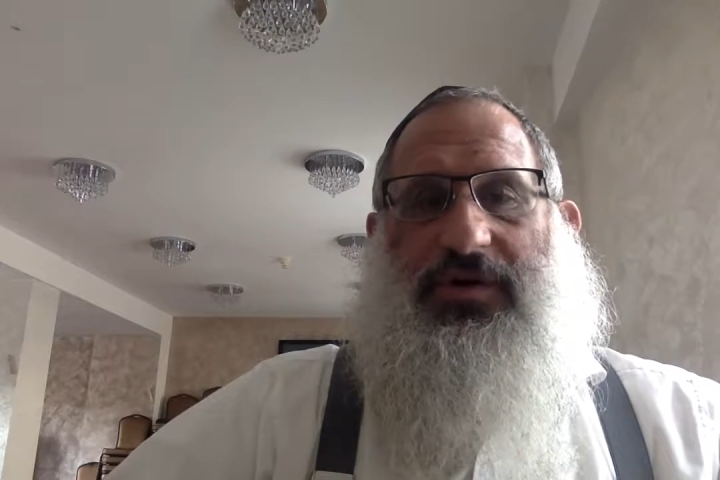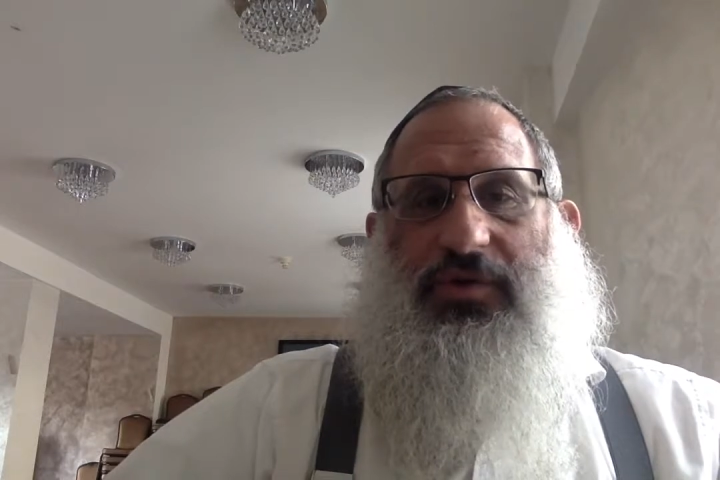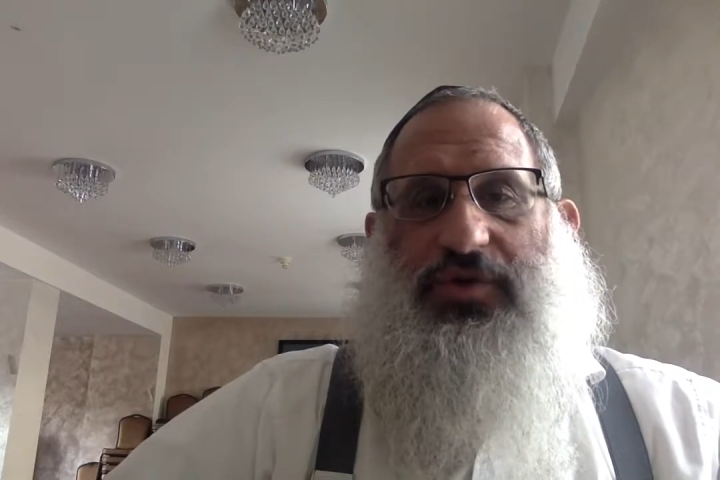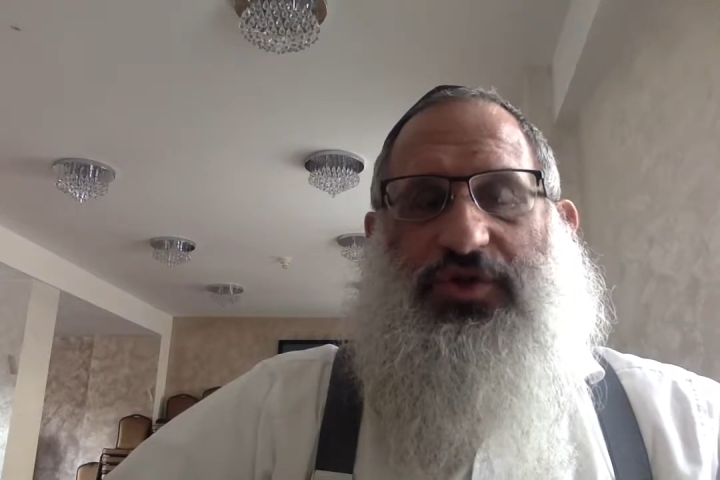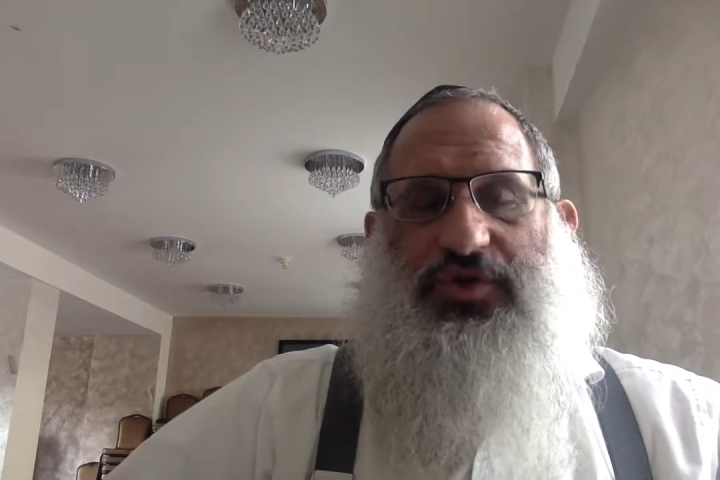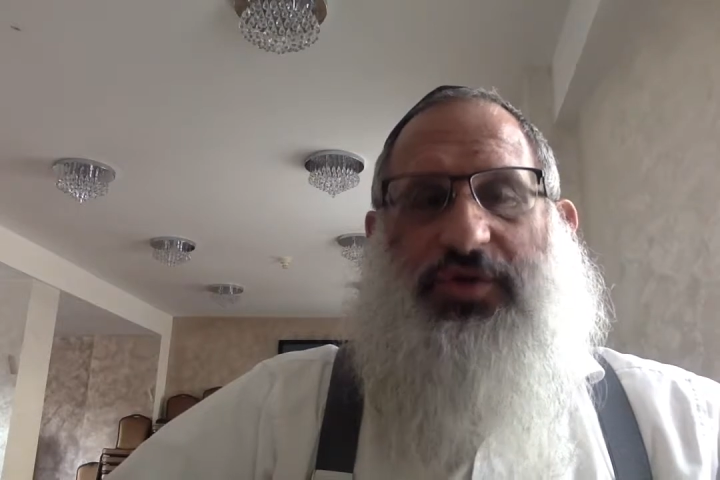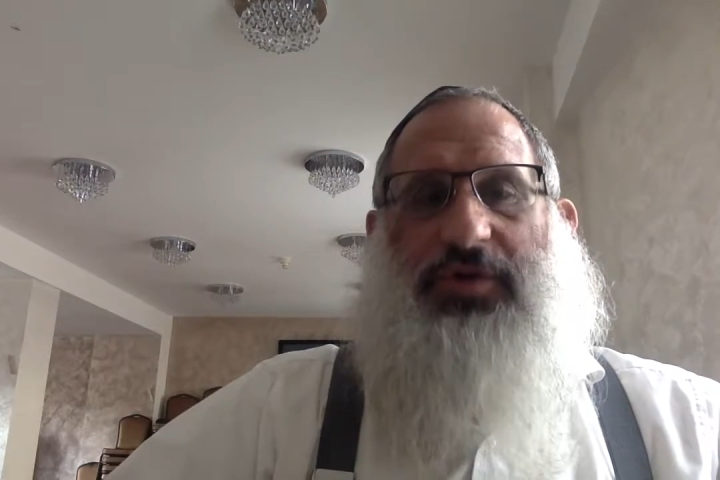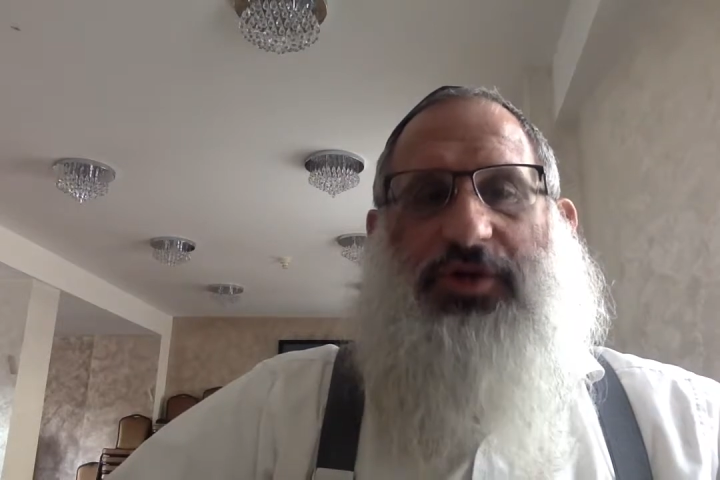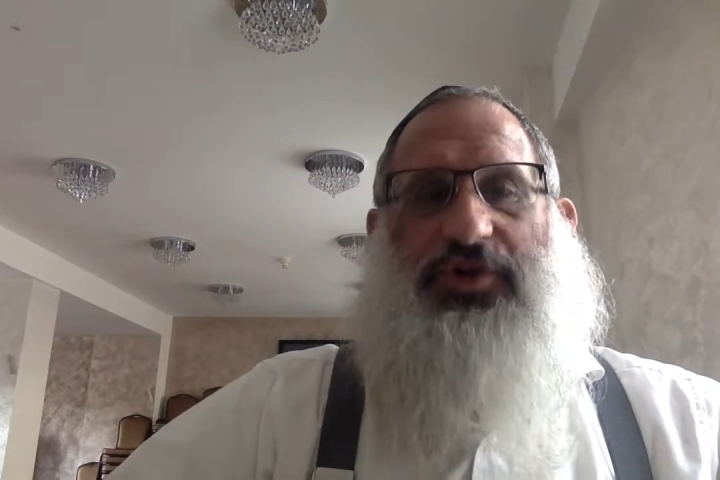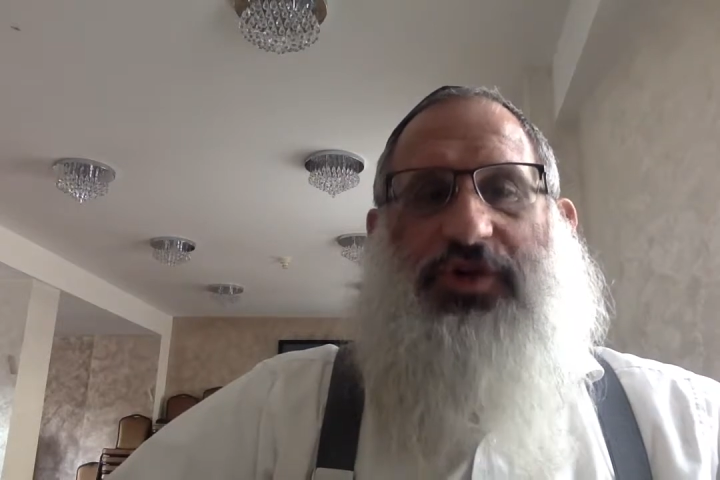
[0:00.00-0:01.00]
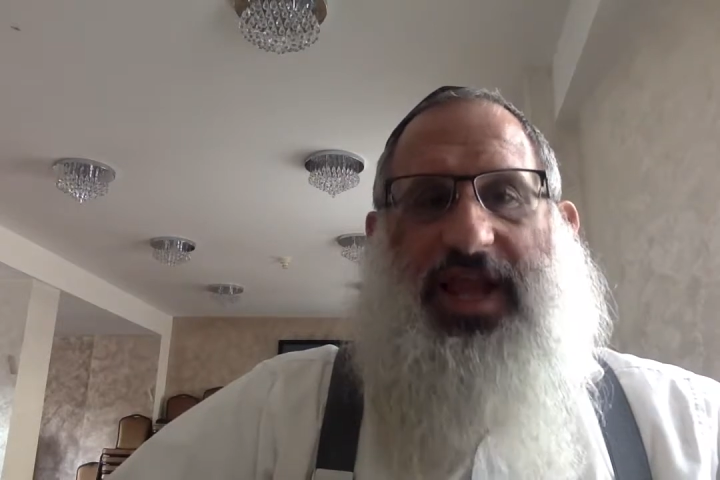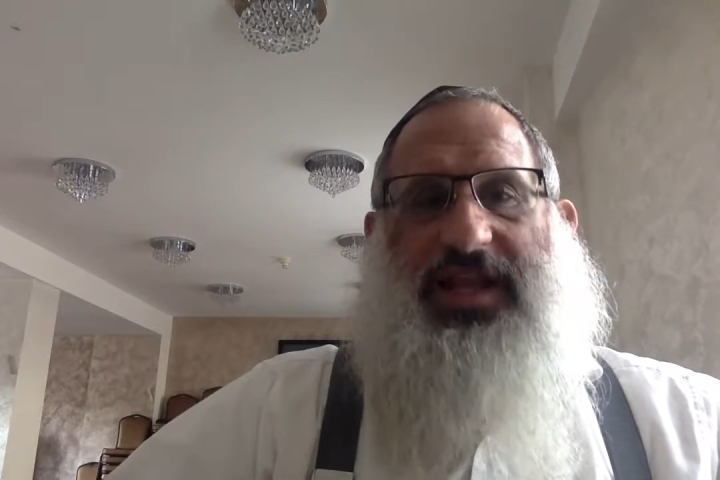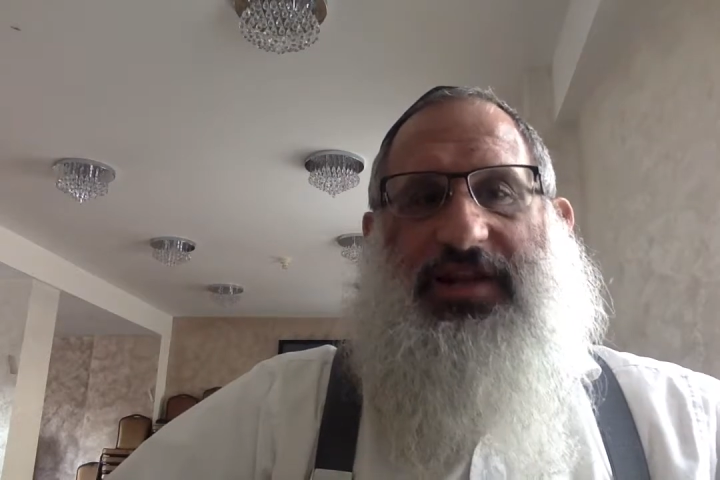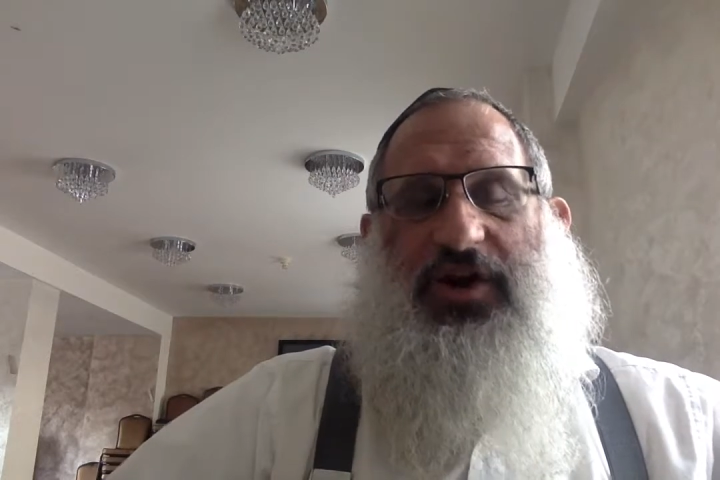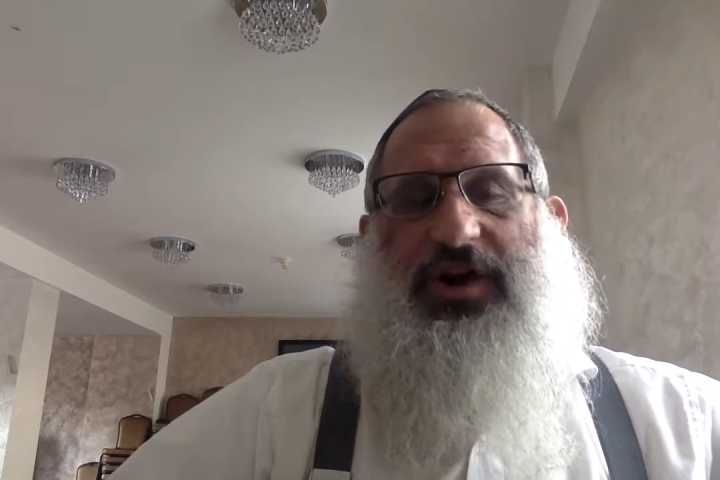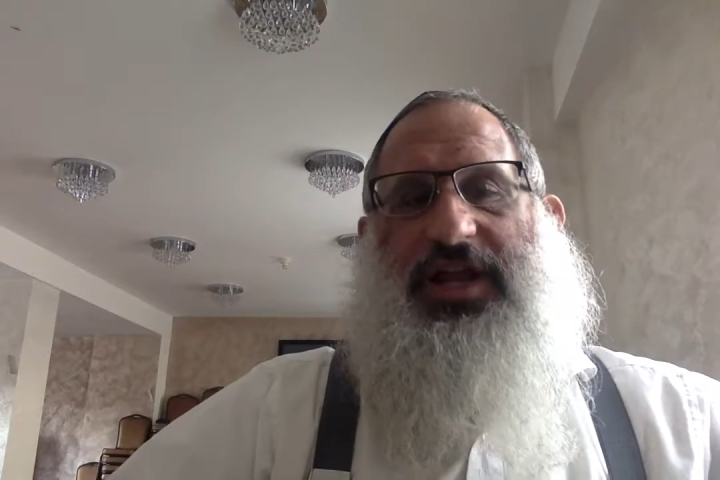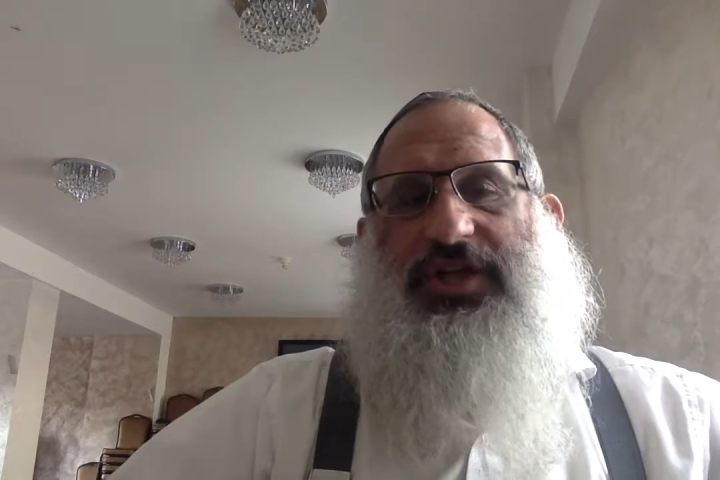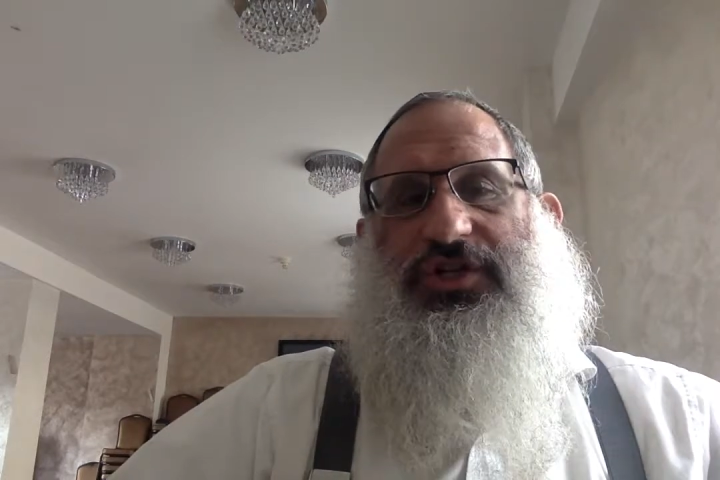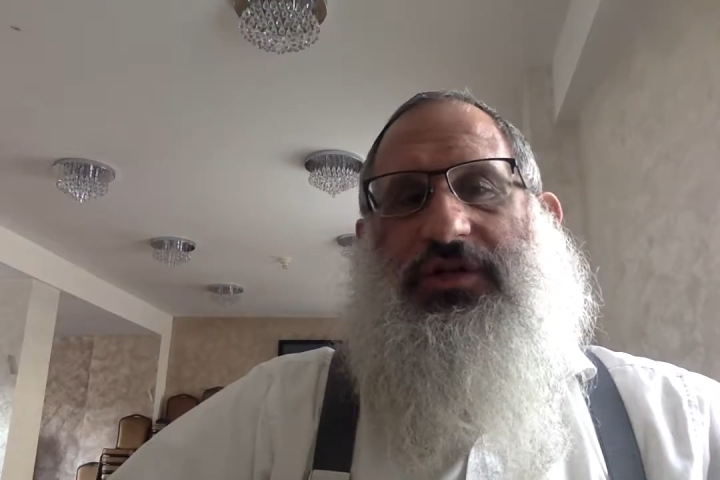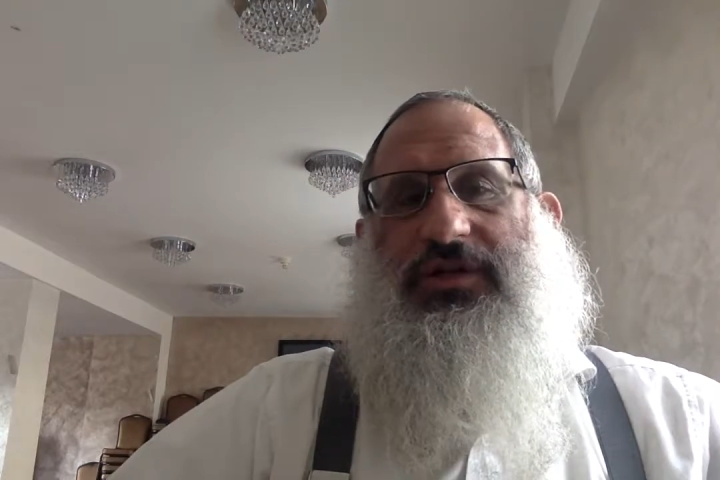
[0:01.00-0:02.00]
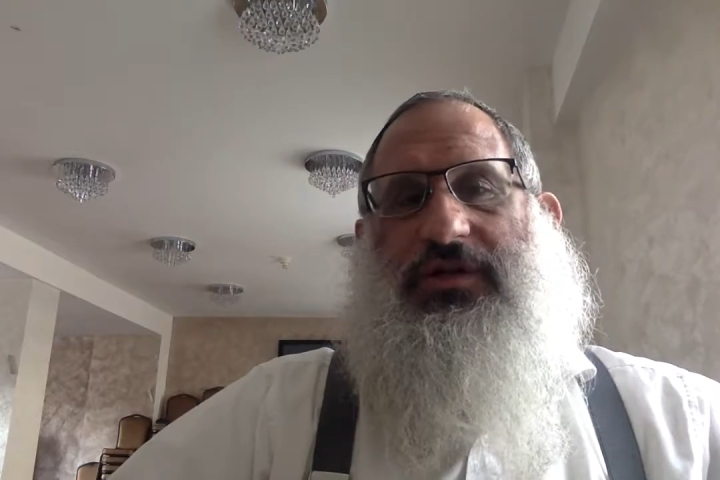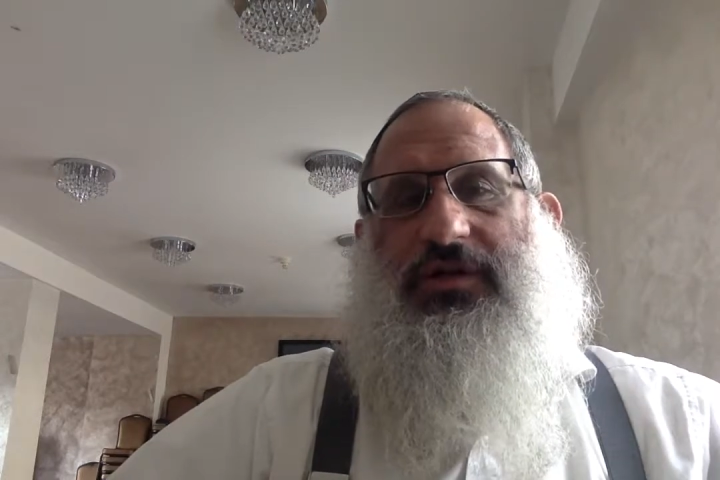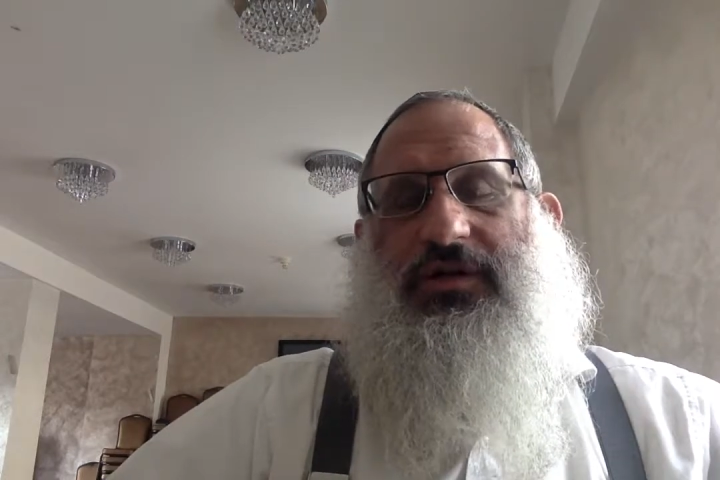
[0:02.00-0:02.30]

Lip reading: which is really what created our nation,